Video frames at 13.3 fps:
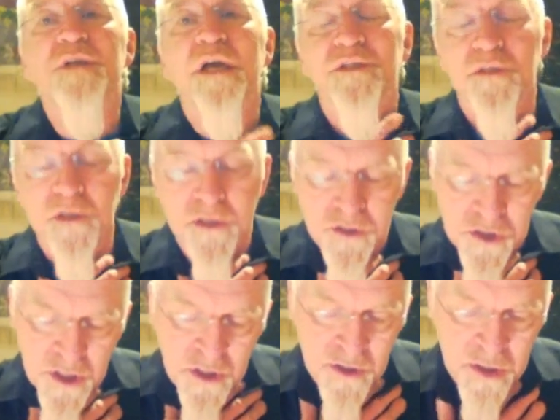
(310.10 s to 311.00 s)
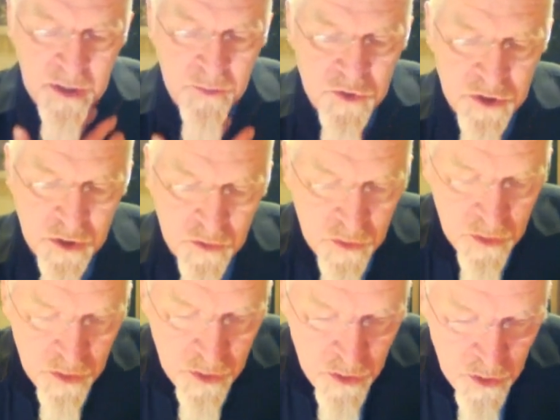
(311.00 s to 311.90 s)
Saturn conjunct Neptune.
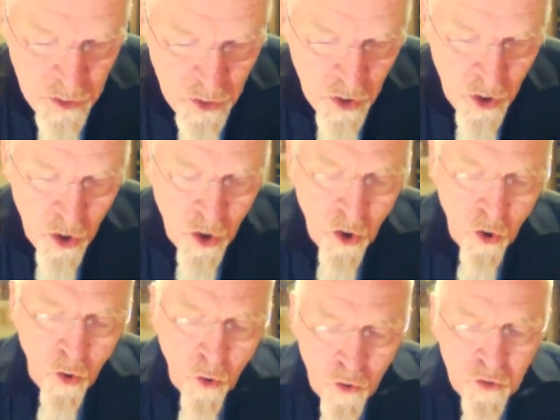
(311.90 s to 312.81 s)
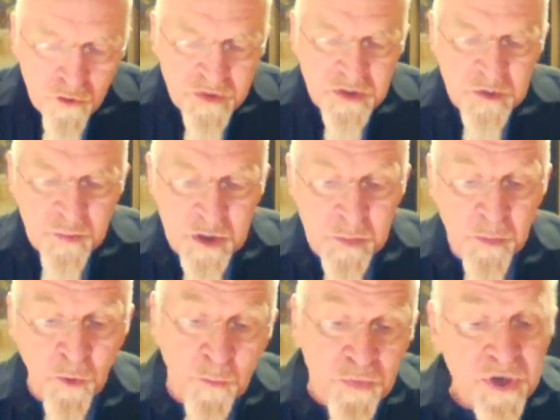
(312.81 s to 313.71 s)
All of these
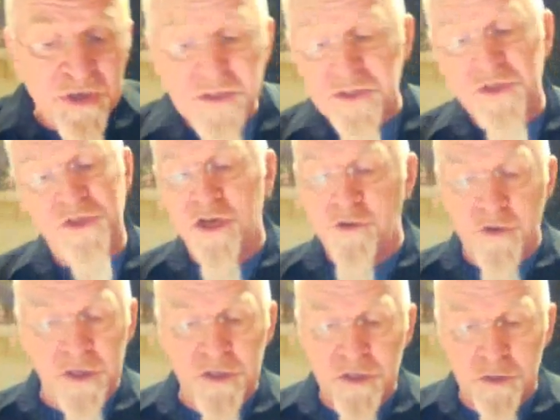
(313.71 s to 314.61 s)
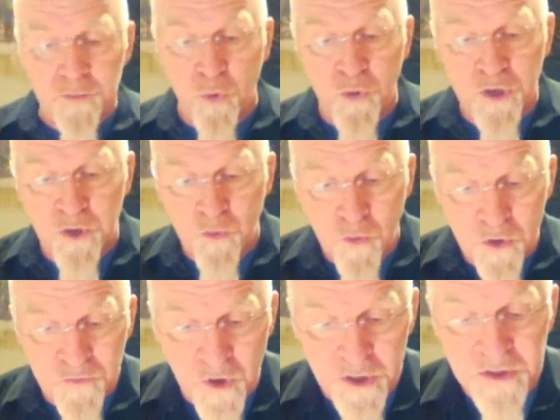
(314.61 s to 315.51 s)
people, plus the generation born in all
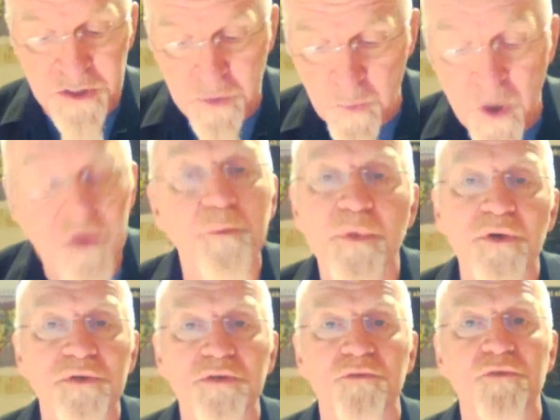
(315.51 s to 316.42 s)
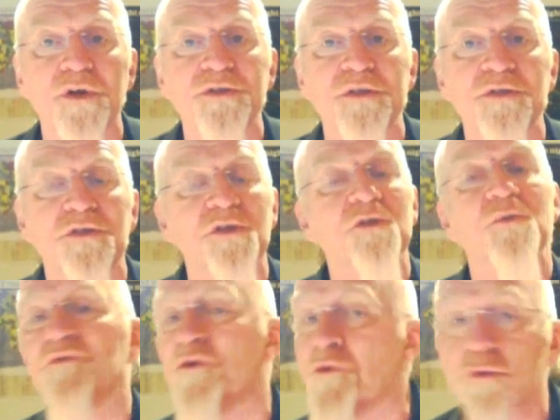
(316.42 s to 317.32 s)
of 91 and most of 92
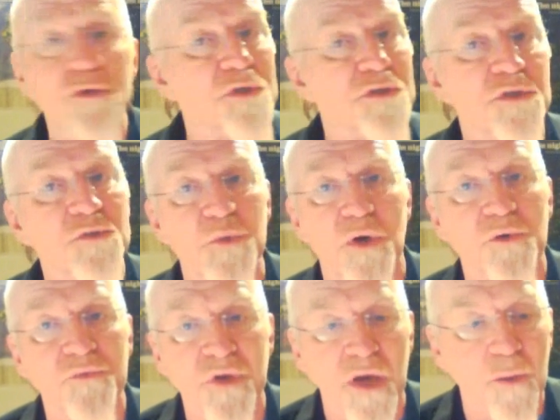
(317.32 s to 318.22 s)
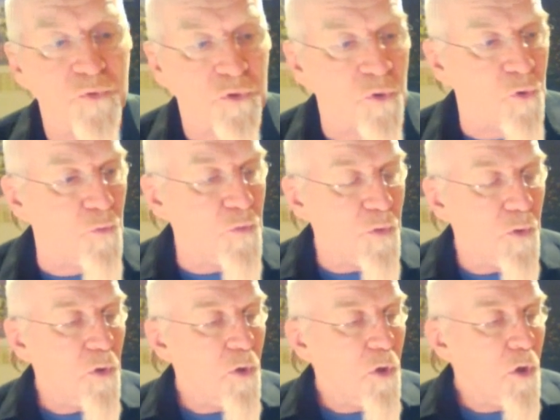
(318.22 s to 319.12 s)
with Uranus at 12 Capricorn,
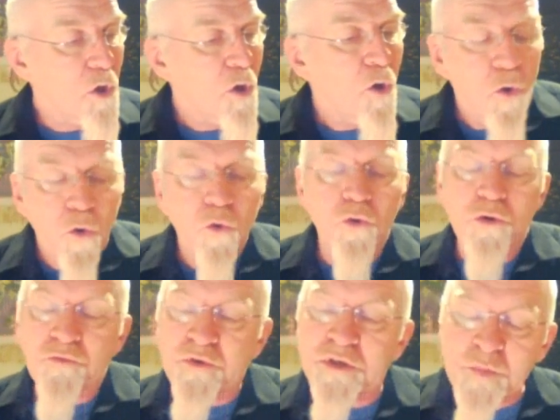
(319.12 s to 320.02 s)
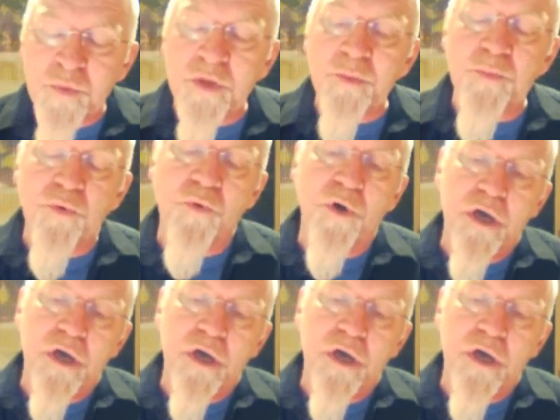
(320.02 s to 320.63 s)
all of these people